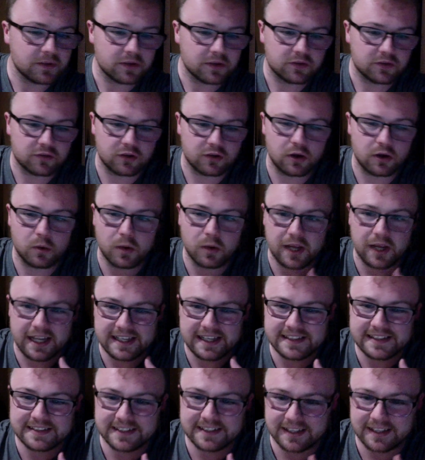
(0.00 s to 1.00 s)
So
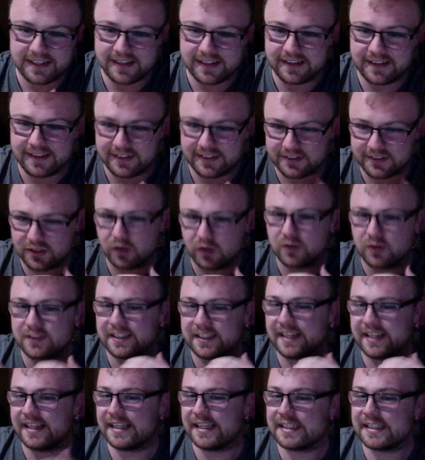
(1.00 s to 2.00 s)
is the songs
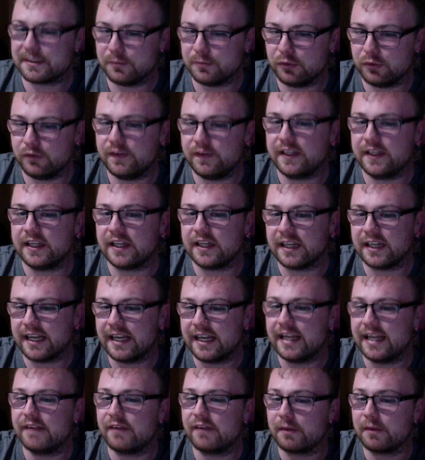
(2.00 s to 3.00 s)
in this movie going to
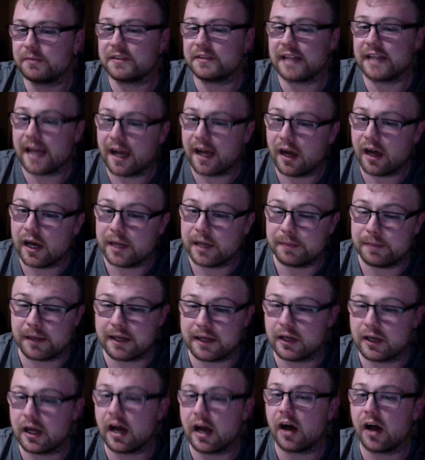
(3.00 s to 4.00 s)
live up to that hype?
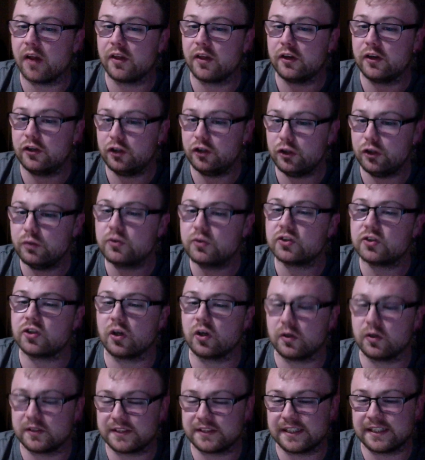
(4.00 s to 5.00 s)
And are the new
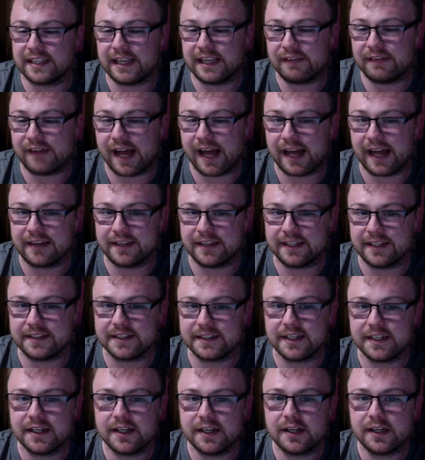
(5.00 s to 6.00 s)
songs that they've added
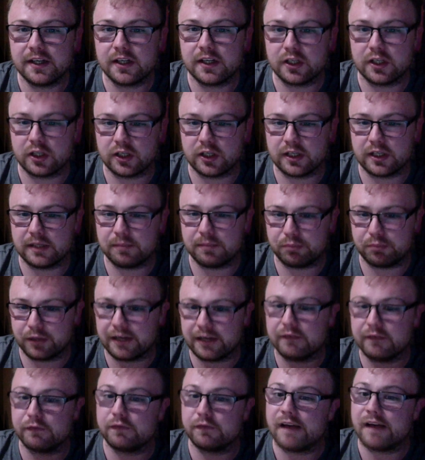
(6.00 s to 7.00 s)
going to
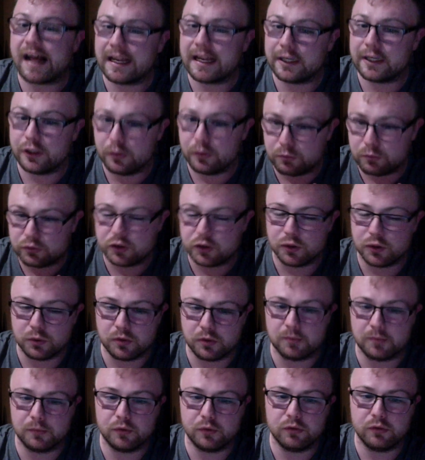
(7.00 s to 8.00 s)
bring value to
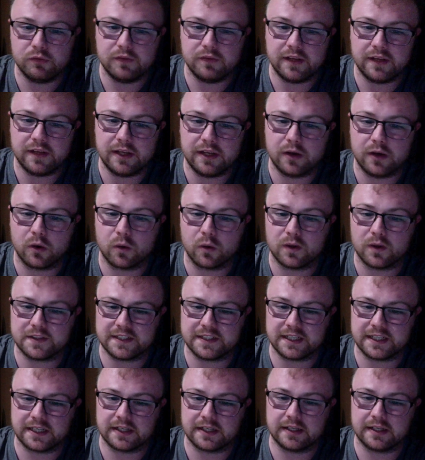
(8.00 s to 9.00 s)
the movie? Or is
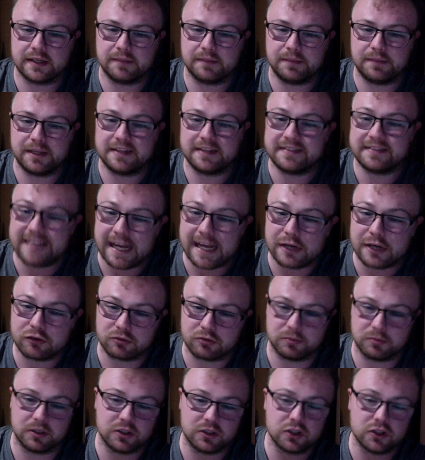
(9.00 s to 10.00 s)
it going to be a
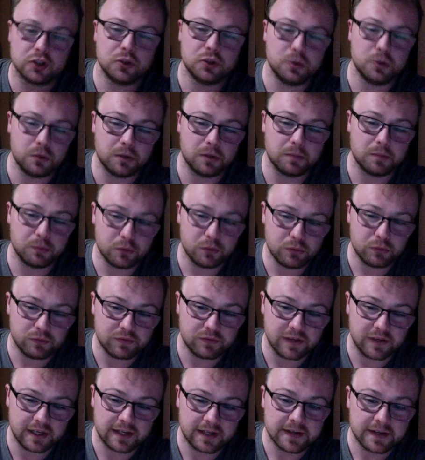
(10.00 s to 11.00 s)
detriment to the
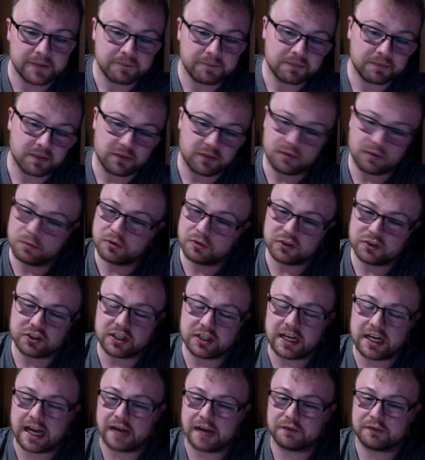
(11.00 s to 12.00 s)
movie? So we're just going
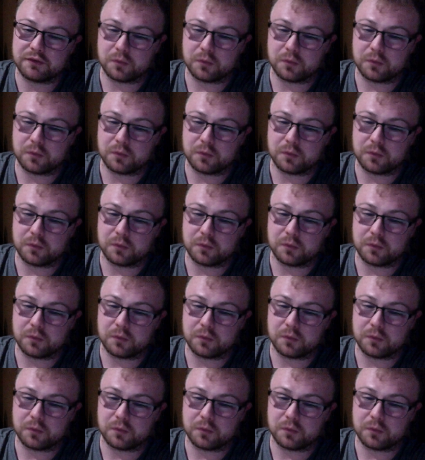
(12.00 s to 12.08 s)
to have to